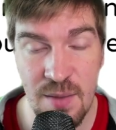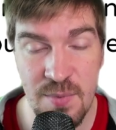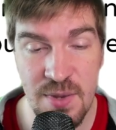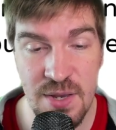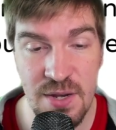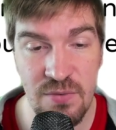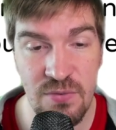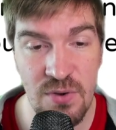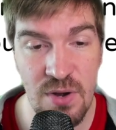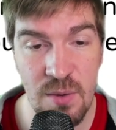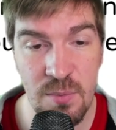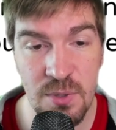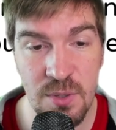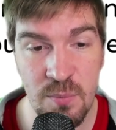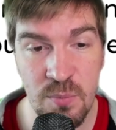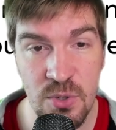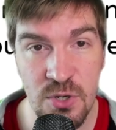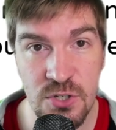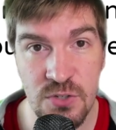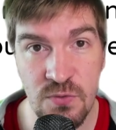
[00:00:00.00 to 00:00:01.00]
If you're
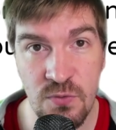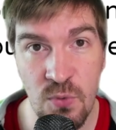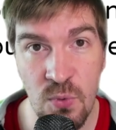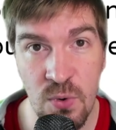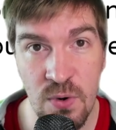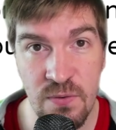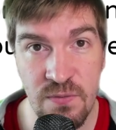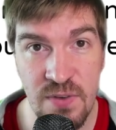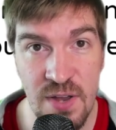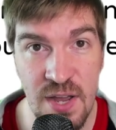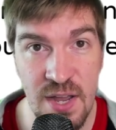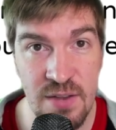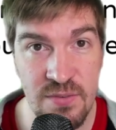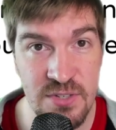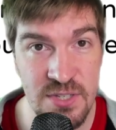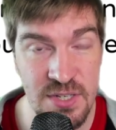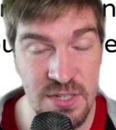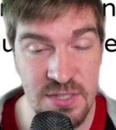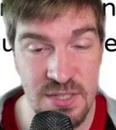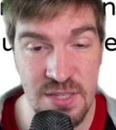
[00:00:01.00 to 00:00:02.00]
able to push 4,
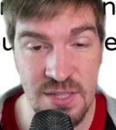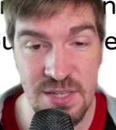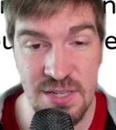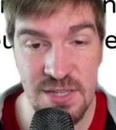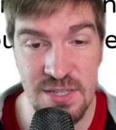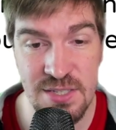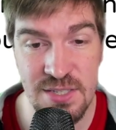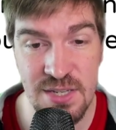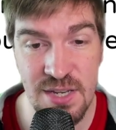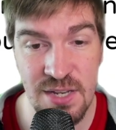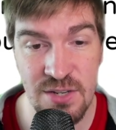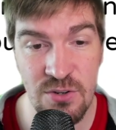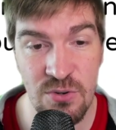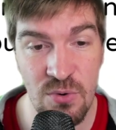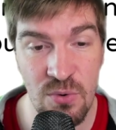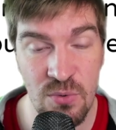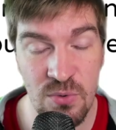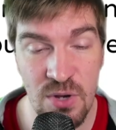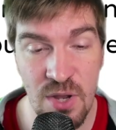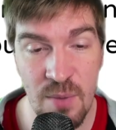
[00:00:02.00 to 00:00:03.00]
5, 6 of these
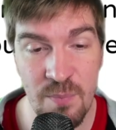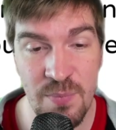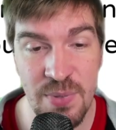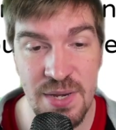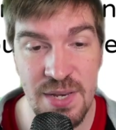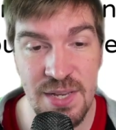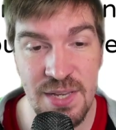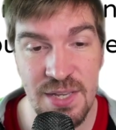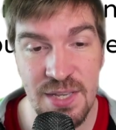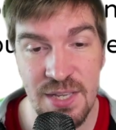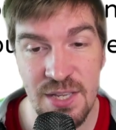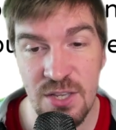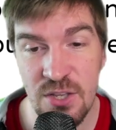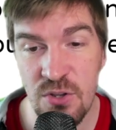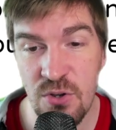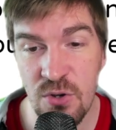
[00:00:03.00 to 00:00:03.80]
on your own company,